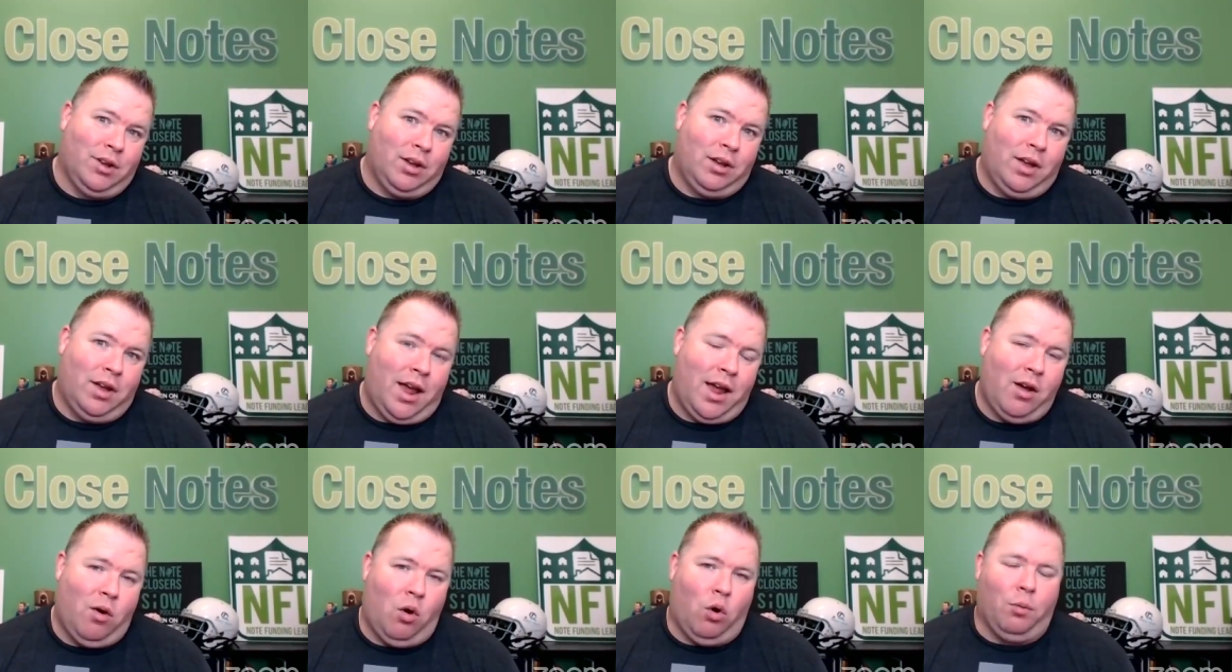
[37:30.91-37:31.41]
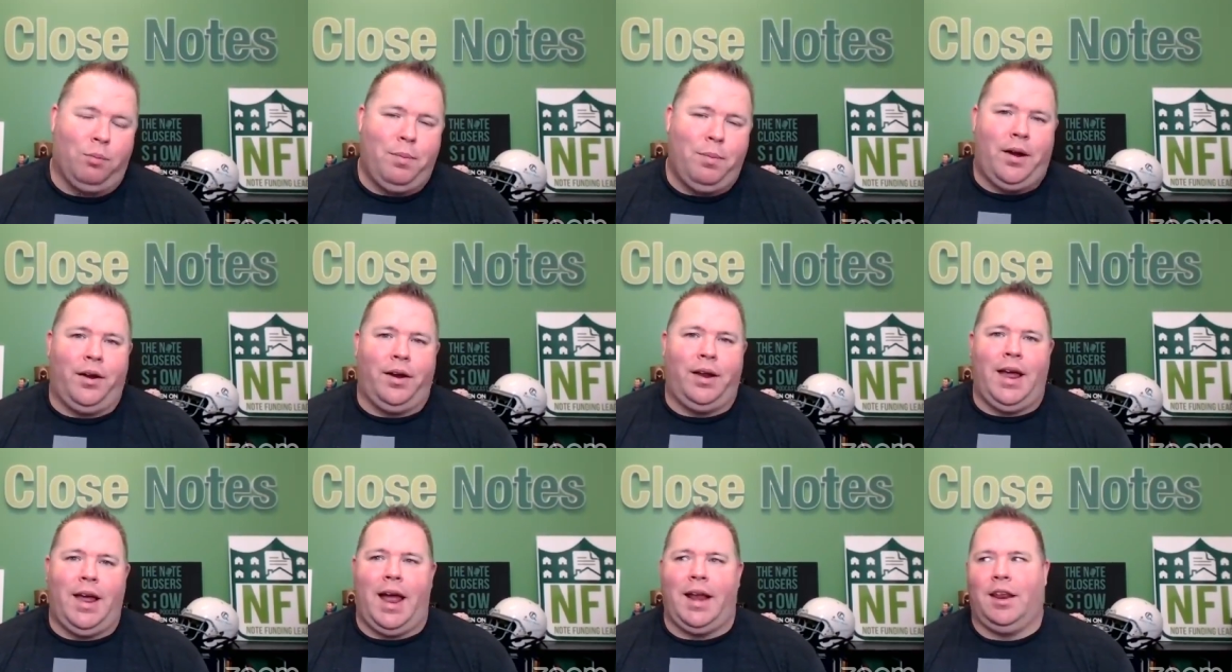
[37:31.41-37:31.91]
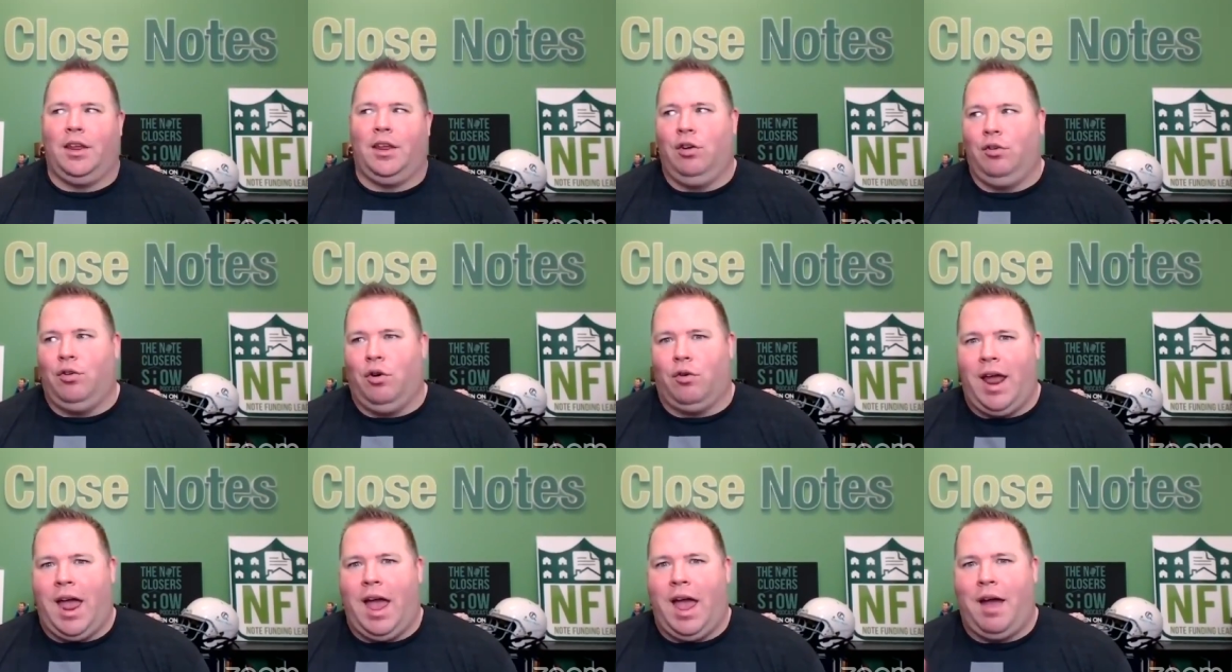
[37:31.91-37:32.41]
Okay. Or better yet, you
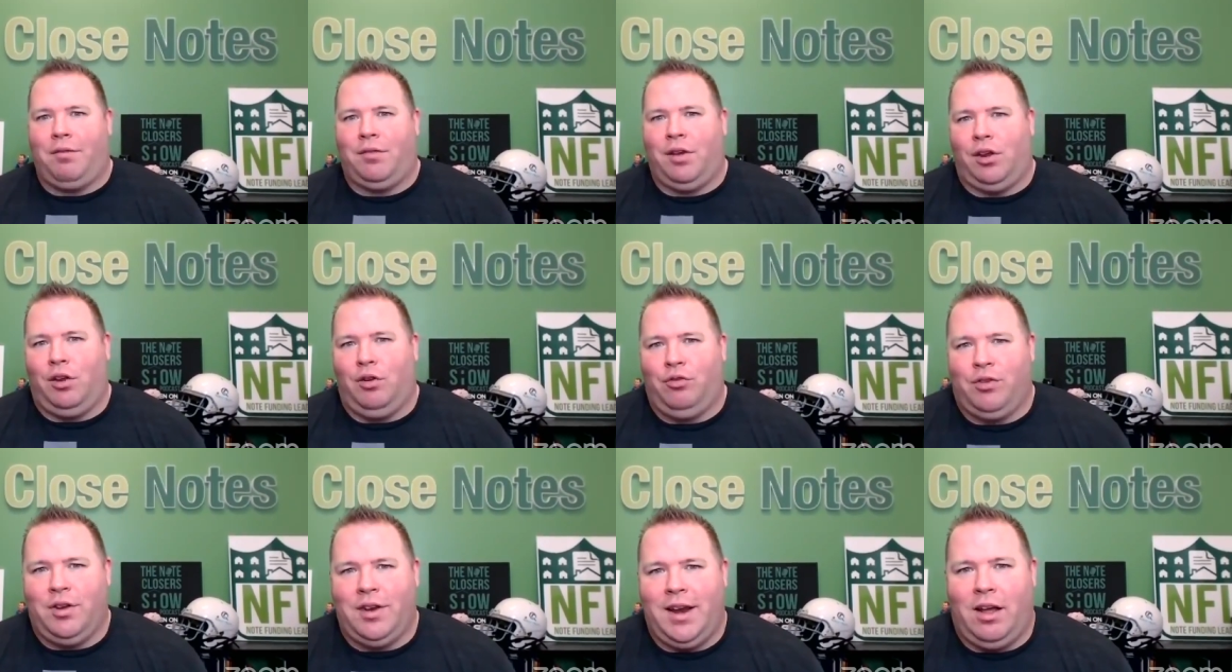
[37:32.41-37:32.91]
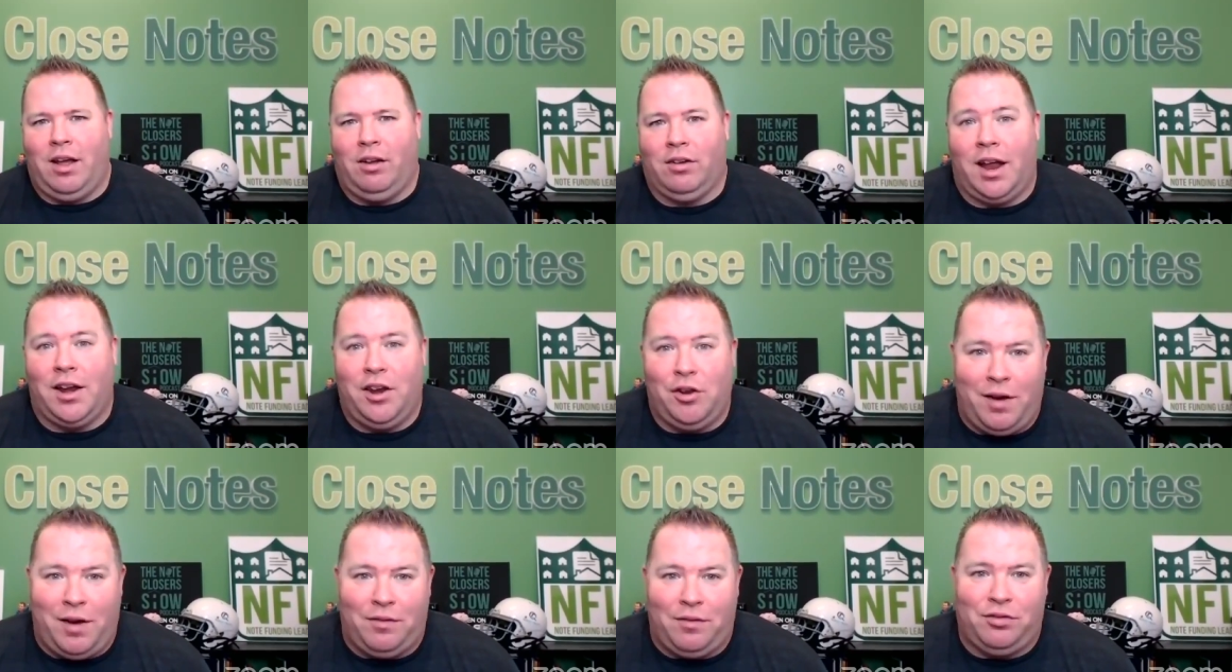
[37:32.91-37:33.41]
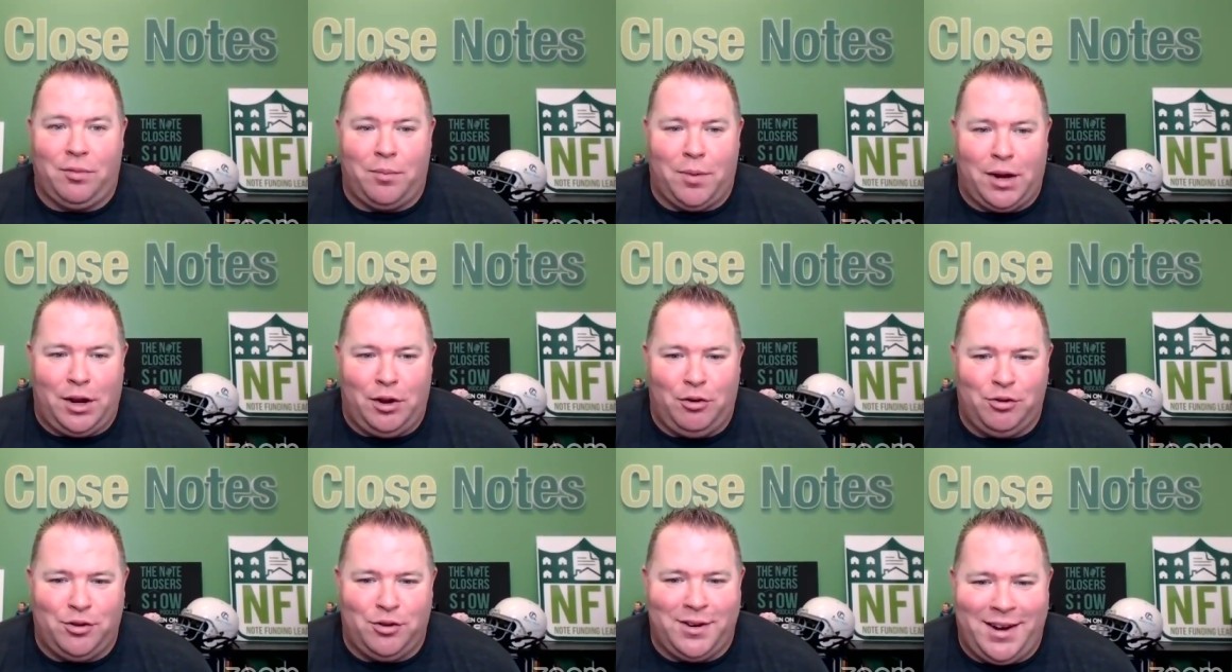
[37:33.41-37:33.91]
don't have to use the nail gun. You have somebody
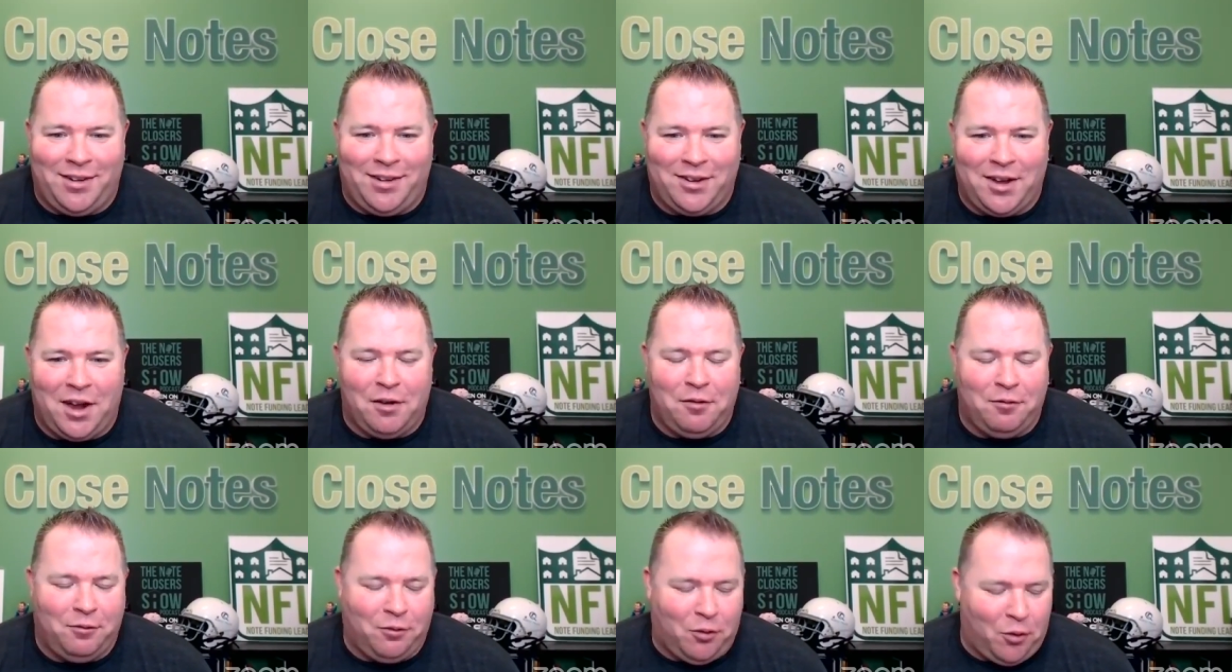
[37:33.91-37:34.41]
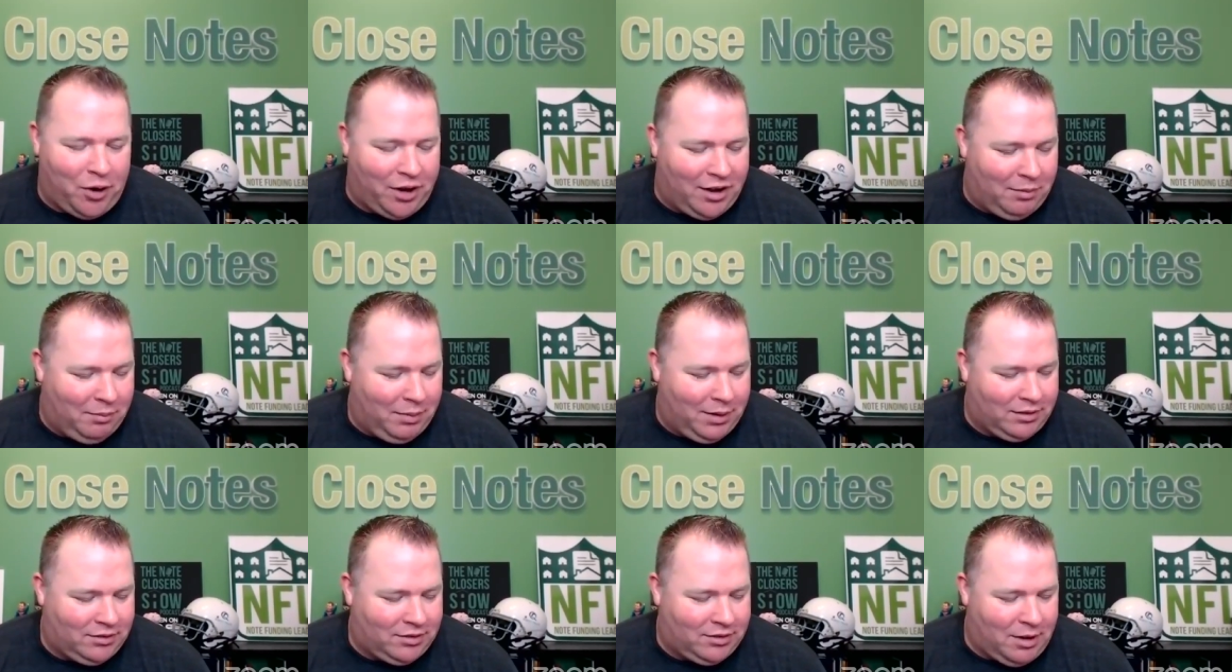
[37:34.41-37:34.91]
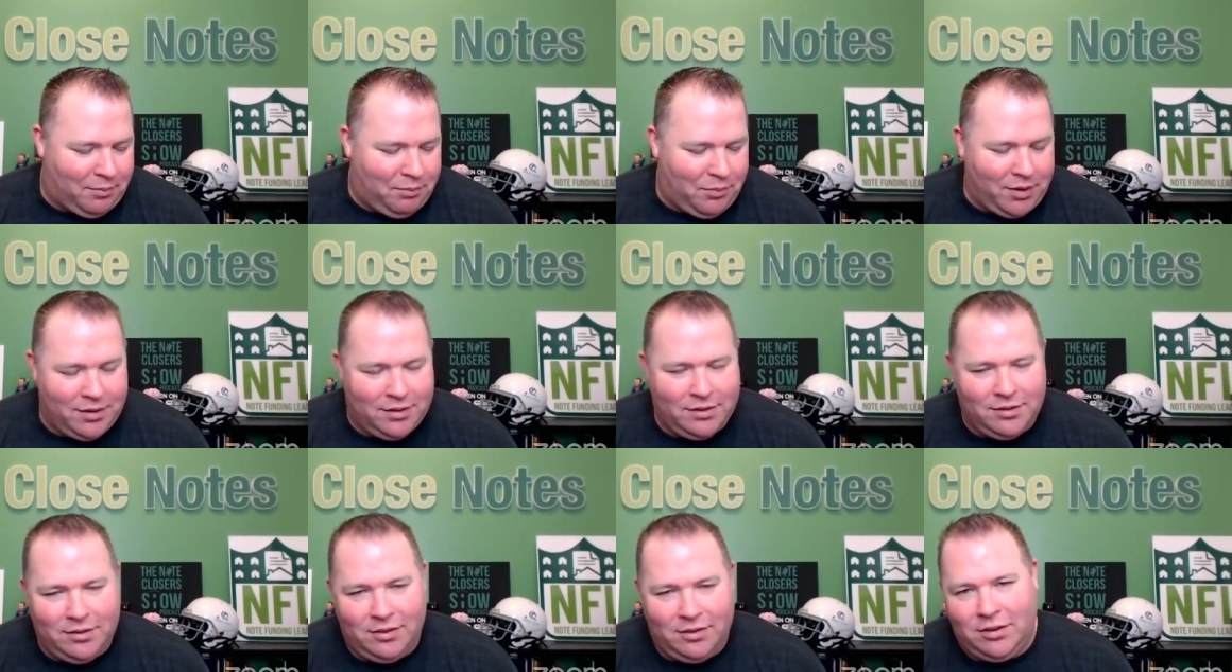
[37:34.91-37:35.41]
use the nail gun for you to build
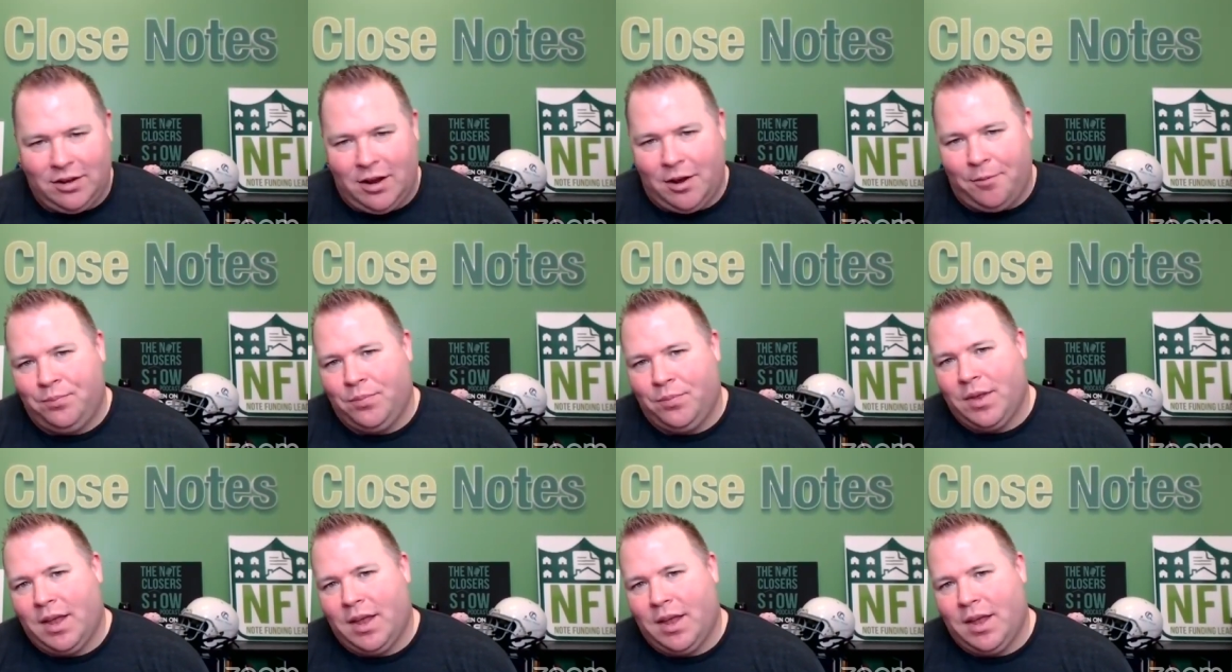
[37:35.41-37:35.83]
something. So